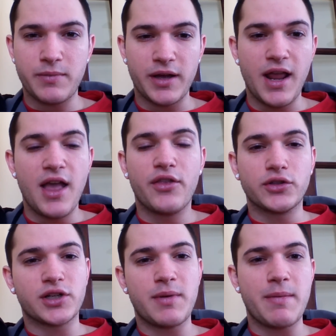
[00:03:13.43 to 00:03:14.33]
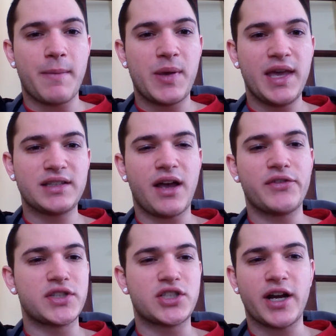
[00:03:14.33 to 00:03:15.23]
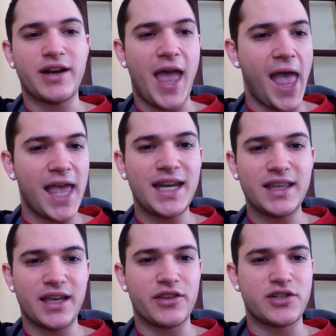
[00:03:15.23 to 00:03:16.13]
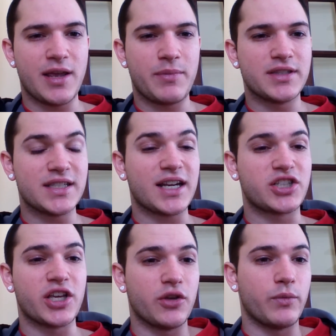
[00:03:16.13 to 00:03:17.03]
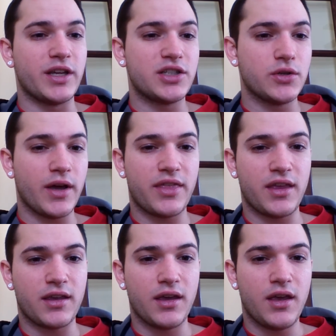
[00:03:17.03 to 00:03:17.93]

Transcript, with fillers: But those are going to be my picks. Obviously, try out any of the other champions. This is actually a good week, too, I think.